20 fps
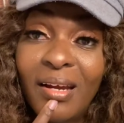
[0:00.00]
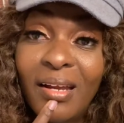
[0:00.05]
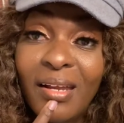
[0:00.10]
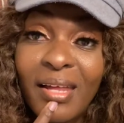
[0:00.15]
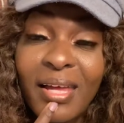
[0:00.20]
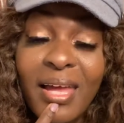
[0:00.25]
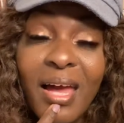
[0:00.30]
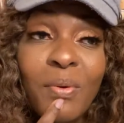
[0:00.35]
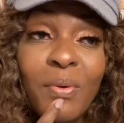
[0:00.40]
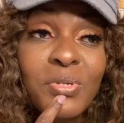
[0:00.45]

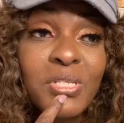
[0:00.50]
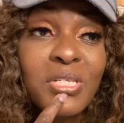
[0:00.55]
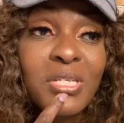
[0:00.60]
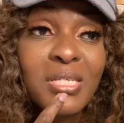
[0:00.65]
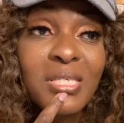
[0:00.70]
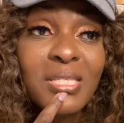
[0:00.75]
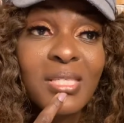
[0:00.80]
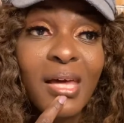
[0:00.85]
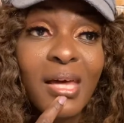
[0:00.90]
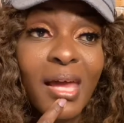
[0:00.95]
Like, I was
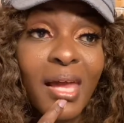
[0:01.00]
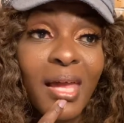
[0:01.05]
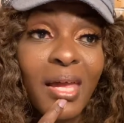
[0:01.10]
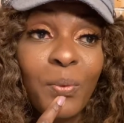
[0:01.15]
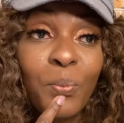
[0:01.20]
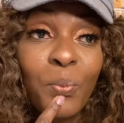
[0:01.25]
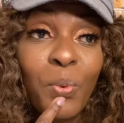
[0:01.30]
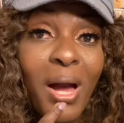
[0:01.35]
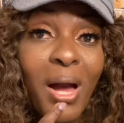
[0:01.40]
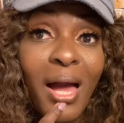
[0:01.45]
just like,
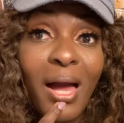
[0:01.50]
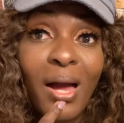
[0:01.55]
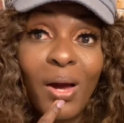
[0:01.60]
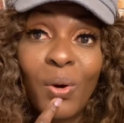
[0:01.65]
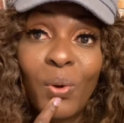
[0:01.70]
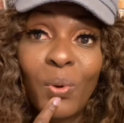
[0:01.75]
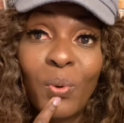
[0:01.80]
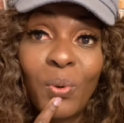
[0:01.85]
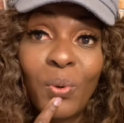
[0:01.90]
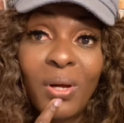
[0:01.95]

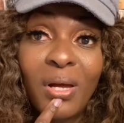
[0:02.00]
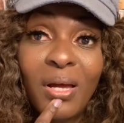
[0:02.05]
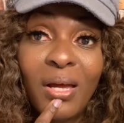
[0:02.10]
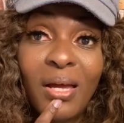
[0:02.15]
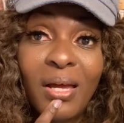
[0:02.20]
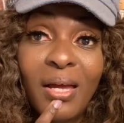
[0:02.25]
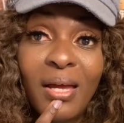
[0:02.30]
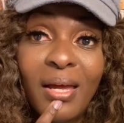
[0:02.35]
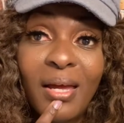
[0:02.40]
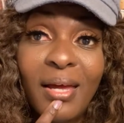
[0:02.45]
wow,
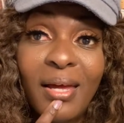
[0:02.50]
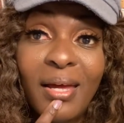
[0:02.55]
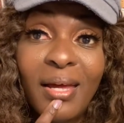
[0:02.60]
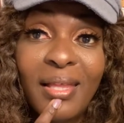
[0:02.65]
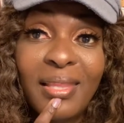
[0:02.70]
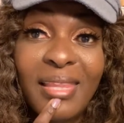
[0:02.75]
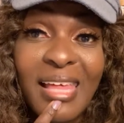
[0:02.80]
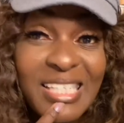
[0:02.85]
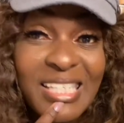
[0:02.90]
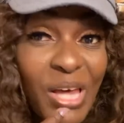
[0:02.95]

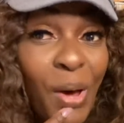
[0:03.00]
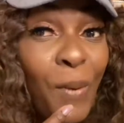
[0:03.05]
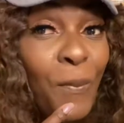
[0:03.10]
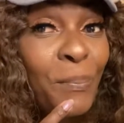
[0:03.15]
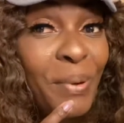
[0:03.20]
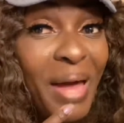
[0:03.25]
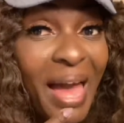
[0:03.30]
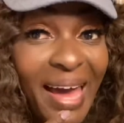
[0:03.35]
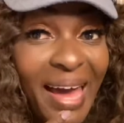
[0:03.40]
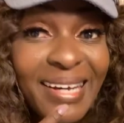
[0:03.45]
that's how
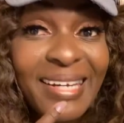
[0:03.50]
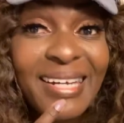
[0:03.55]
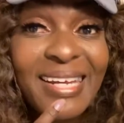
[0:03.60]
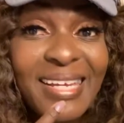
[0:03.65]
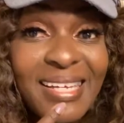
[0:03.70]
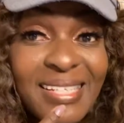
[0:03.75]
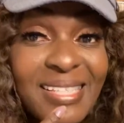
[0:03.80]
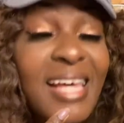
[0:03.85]
bad it is.